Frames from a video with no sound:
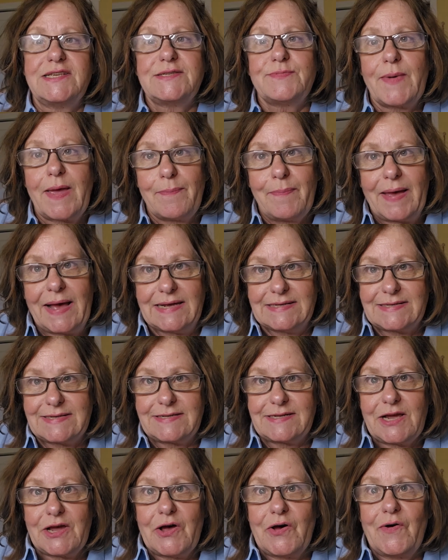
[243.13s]
my
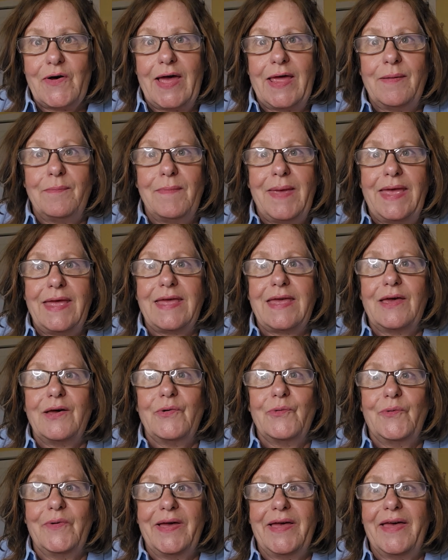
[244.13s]
pesto and make
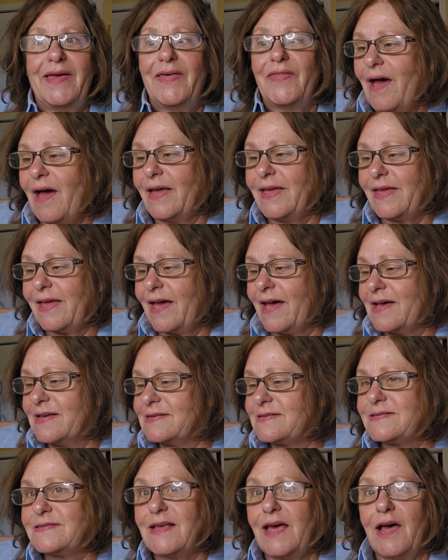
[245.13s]
it with, I
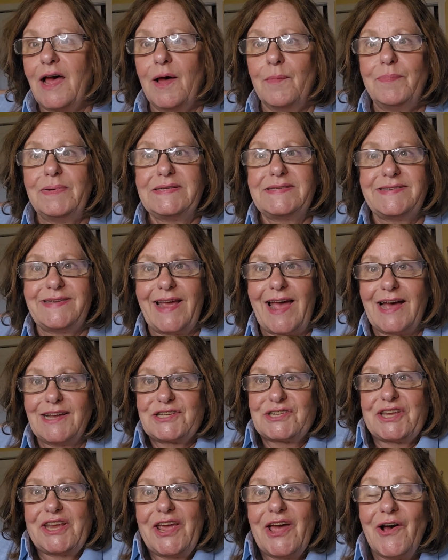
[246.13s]
guess,
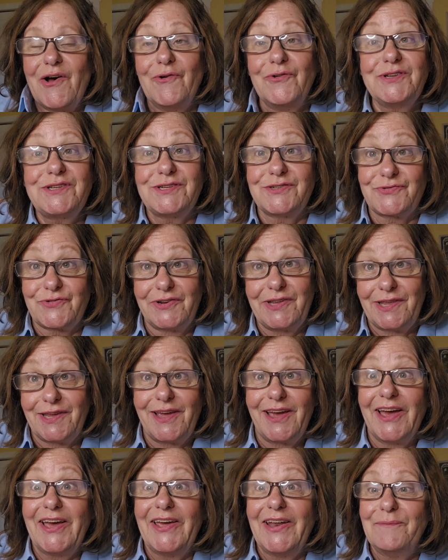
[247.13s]
pistachio, which is really
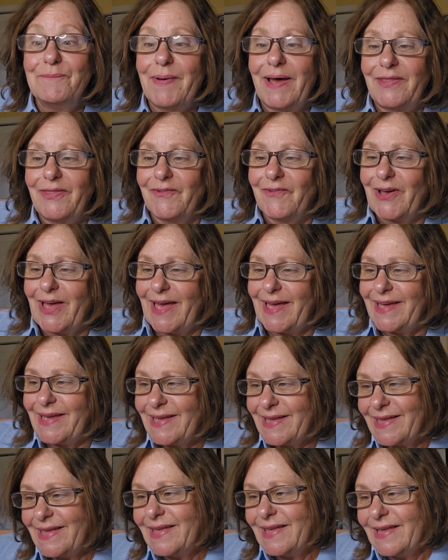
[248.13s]
good, by the way.
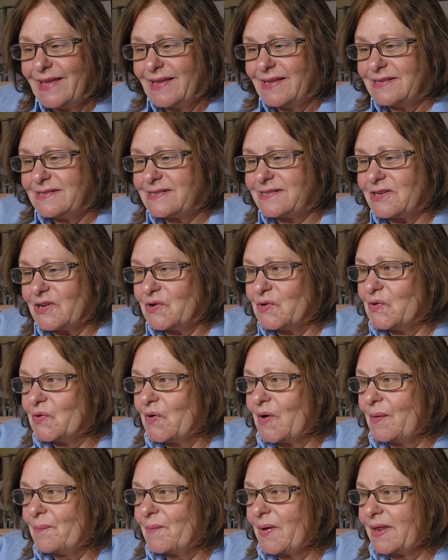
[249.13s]
So
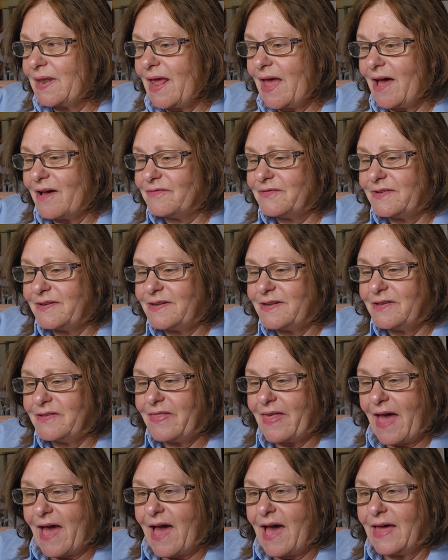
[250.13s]
I'm going to have to do
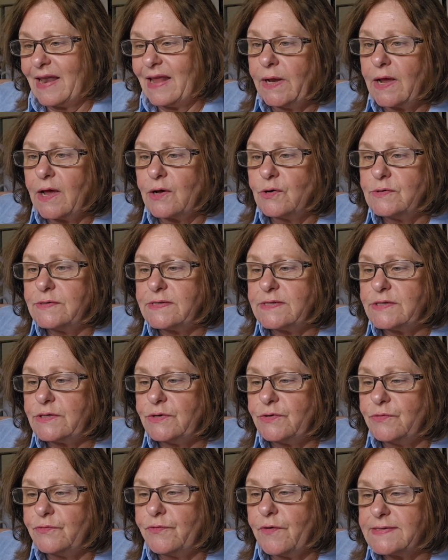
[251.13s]
that. It goes
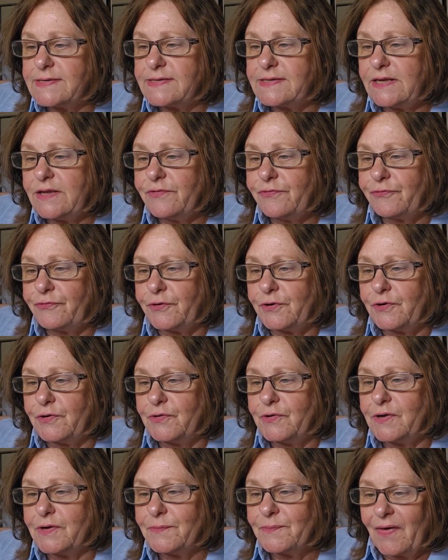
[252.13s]
to
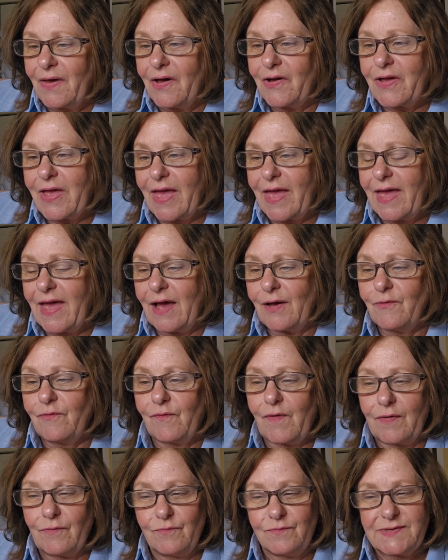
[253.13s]
seafood. Okay, I'm
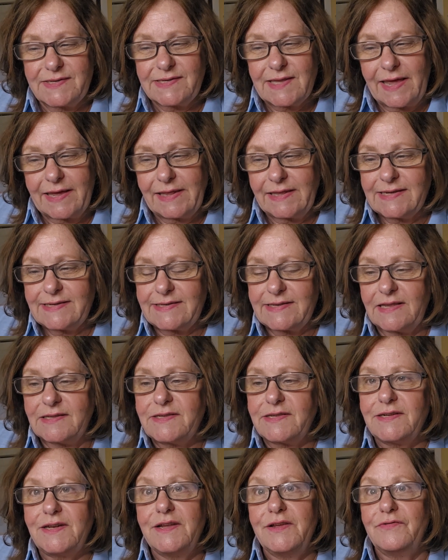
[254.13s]
slightly
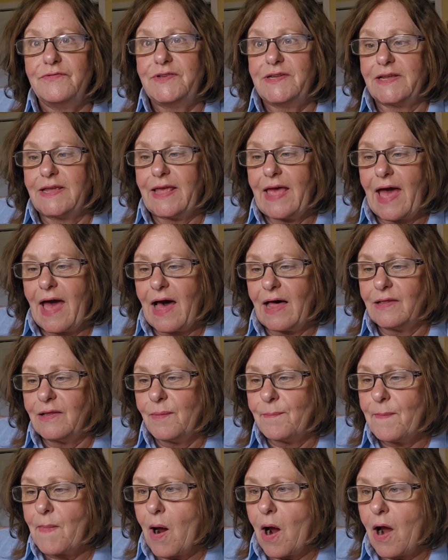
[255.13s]
sensitive to
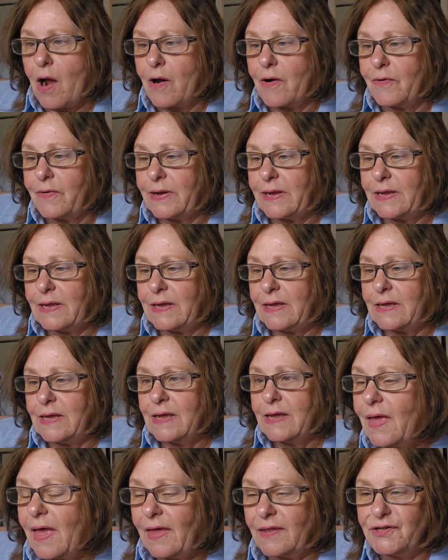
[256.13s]

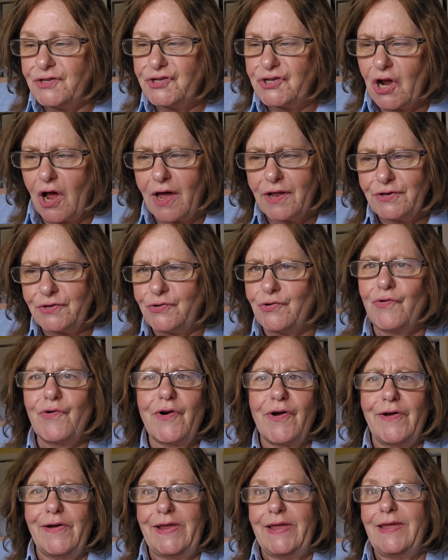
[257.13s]
calamari and John
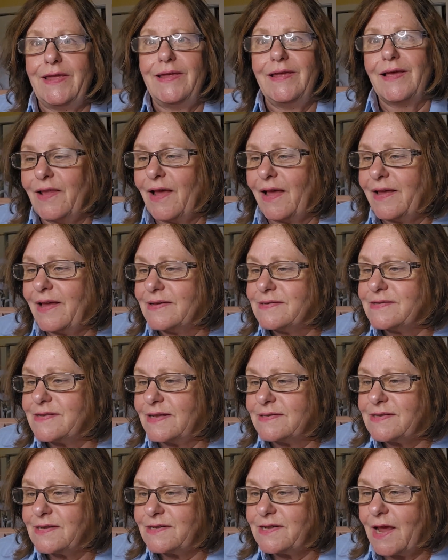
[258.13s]
Dory. I guess
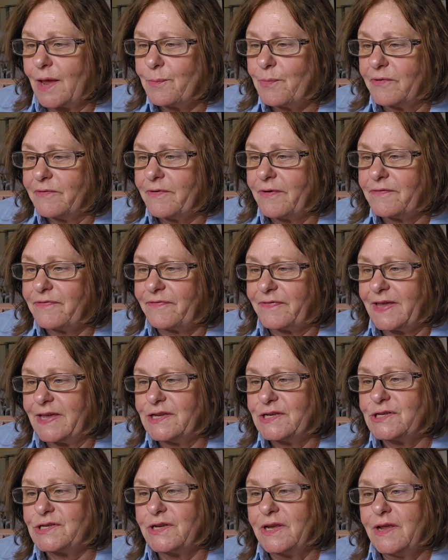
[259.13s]
that's a type of a
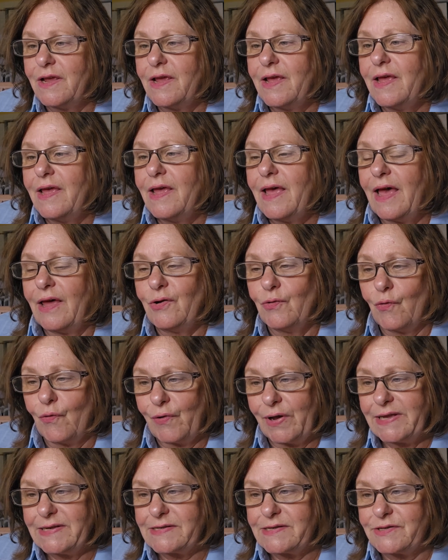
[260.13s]
fish. And
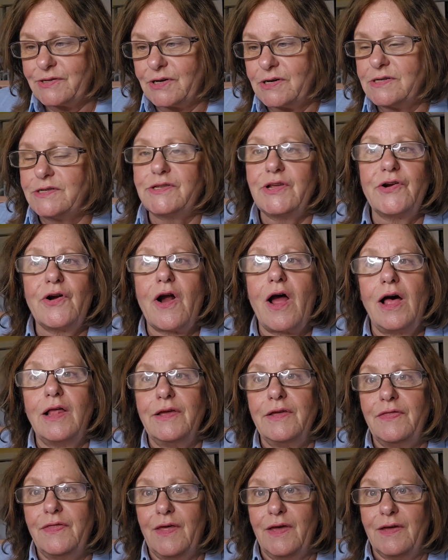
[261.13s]
oysters, they're
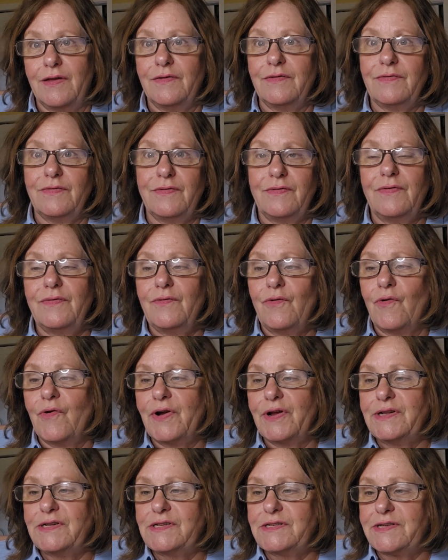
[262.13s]
all in the
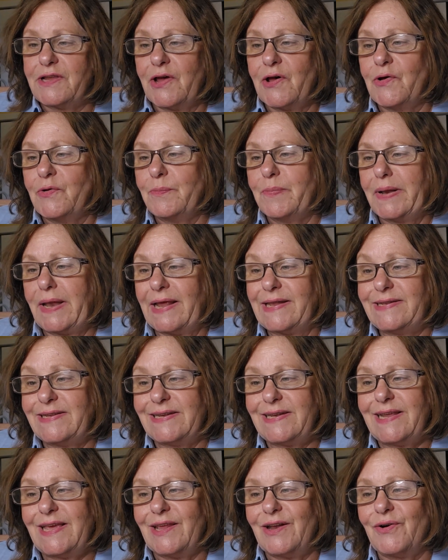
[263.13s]
orange zone, but I
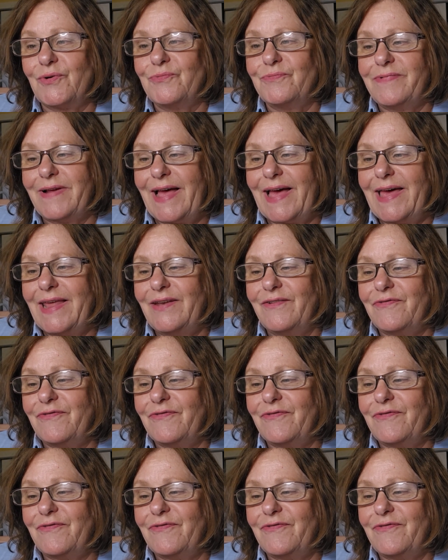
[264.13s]
did get a red